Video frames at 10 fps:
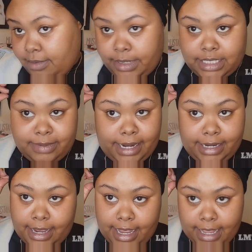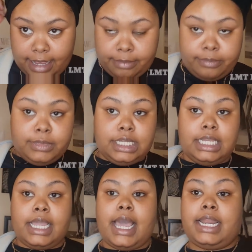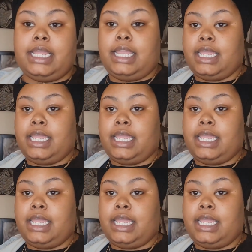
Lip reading: Because right now I am looking kind of